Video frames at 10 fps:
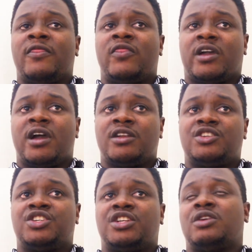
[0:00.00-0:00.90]
the
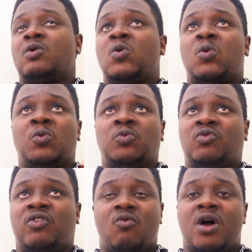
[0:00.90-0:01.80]
country or
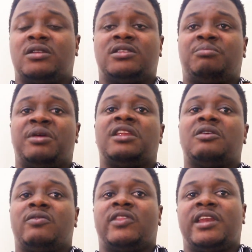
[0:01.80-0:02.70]
the world,
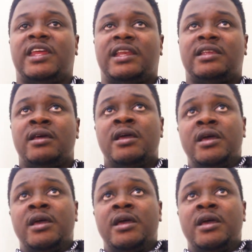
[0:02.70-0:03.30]
depending on the need.